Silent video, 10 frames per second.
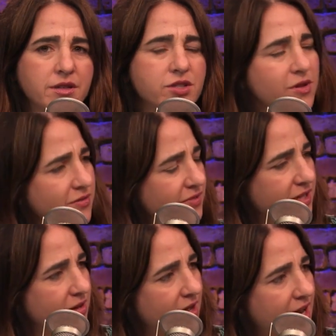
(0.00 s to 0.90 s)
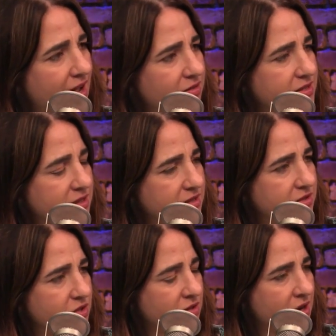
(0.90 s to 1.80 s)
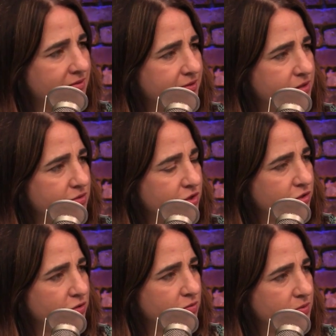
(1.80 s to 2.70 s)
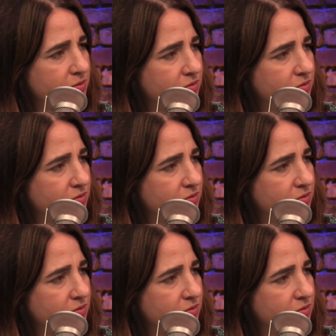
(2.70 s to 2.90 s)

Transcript: Did you ever figure out how to turn off YouTube